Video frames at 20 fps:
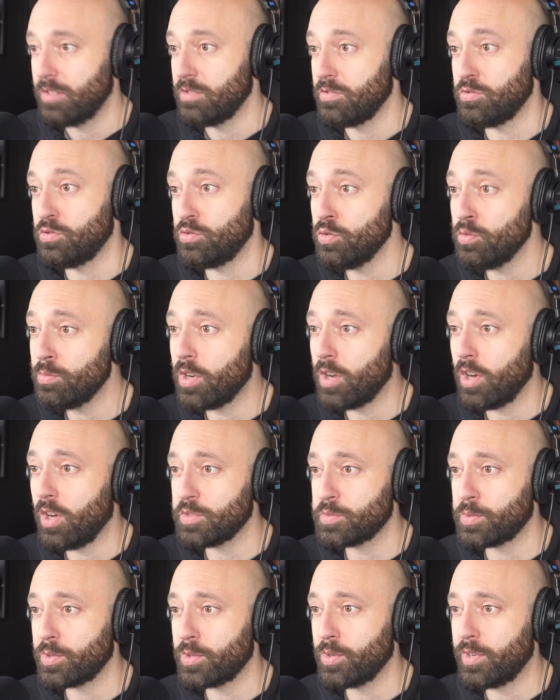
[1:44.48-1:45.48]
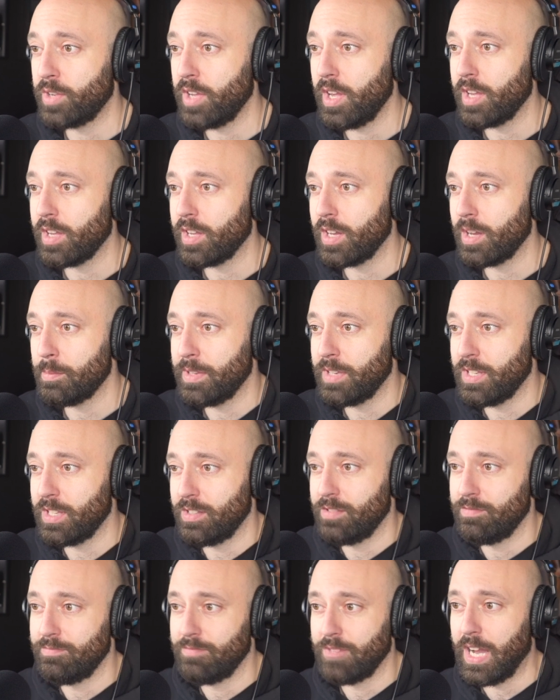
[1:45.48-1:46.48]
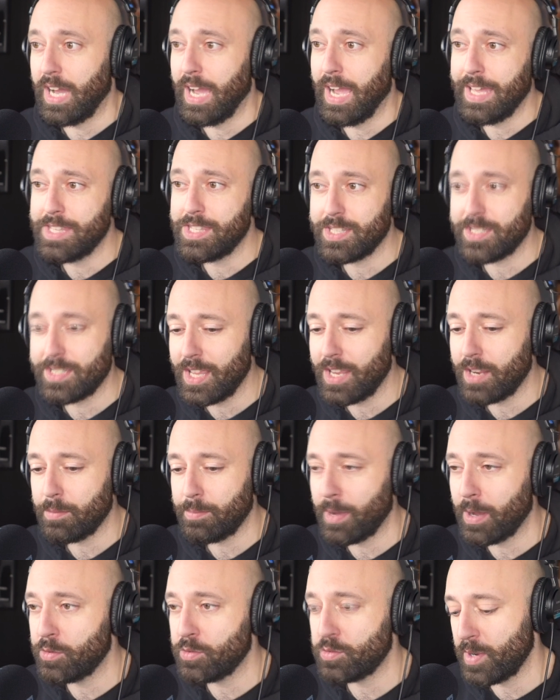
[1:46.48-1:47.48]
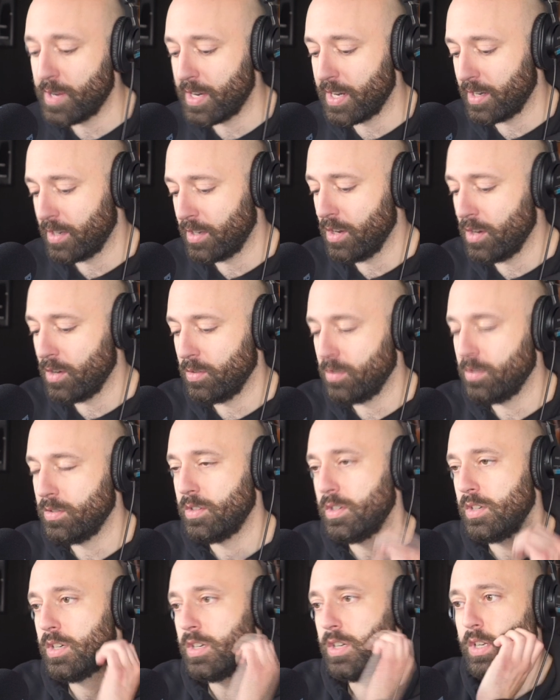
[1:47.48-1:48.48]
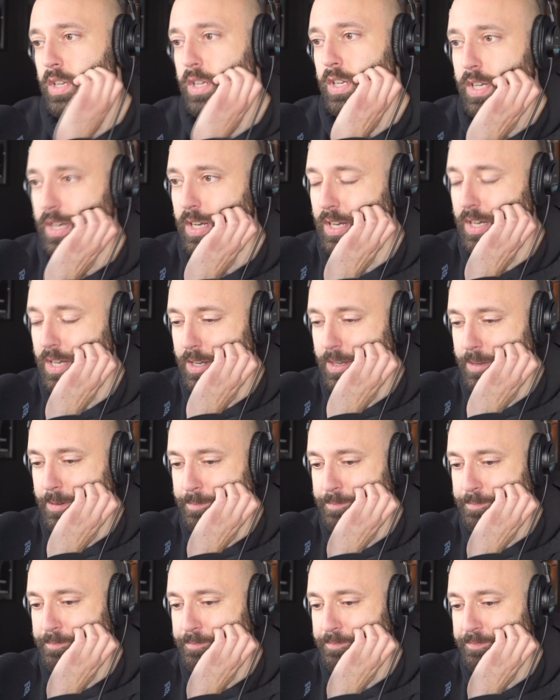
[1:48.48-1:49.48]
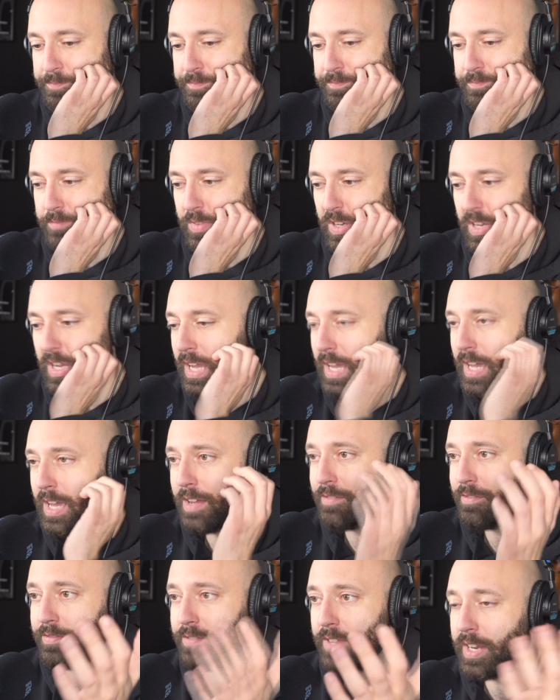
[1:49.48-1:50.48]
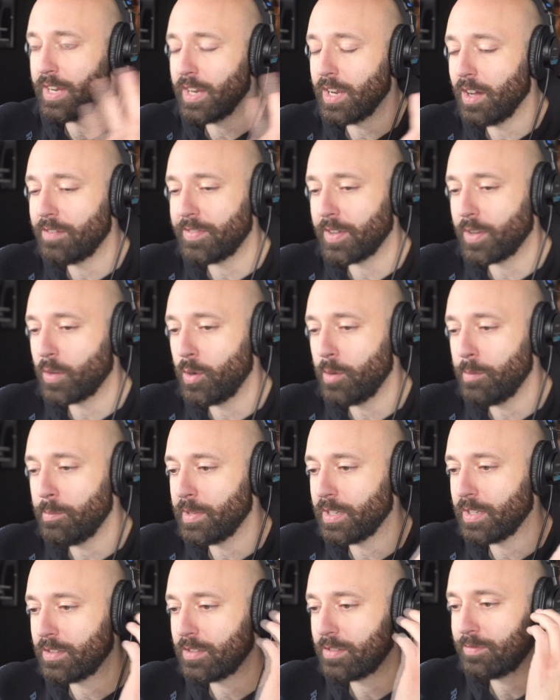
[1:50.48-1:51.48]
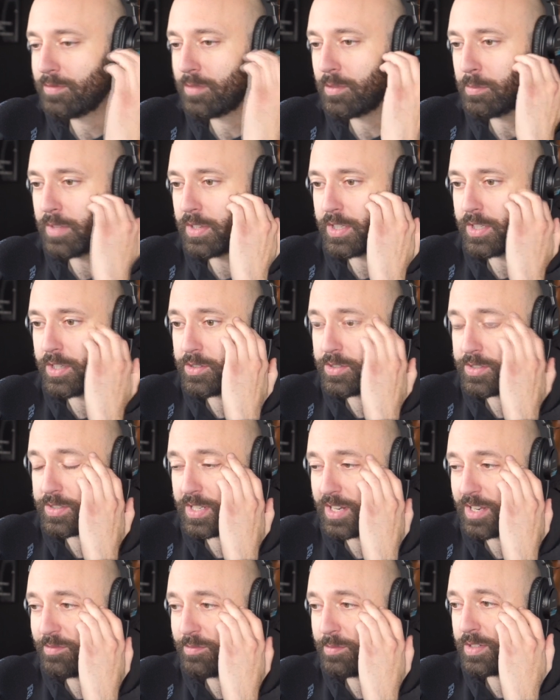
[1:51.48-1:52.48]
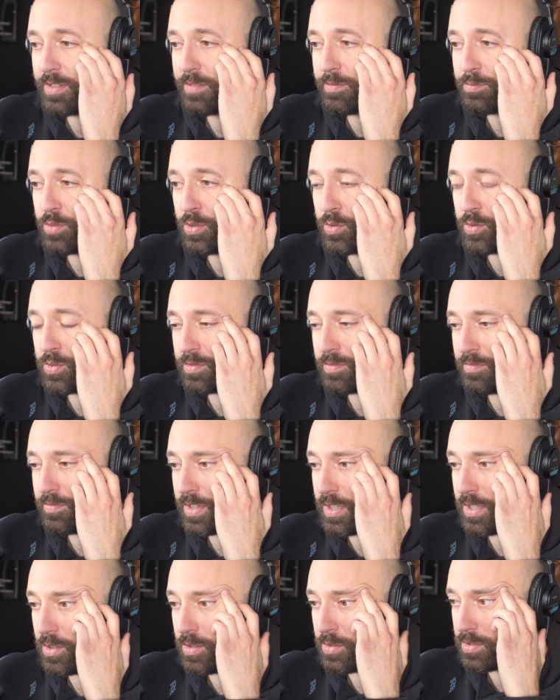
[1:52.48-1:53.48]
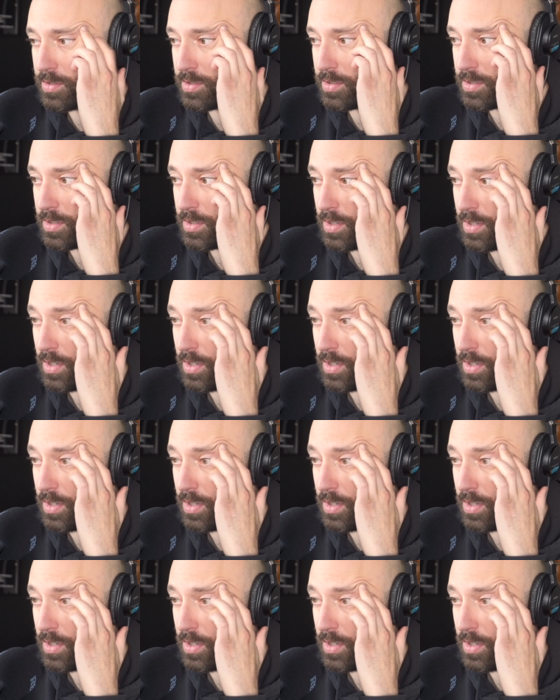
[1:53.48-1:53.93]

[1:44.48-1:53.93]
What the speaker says: Zoom calls were okay. I mean, I had the setup. I was ready to go. I have enough equipment from the years that I've been producing videos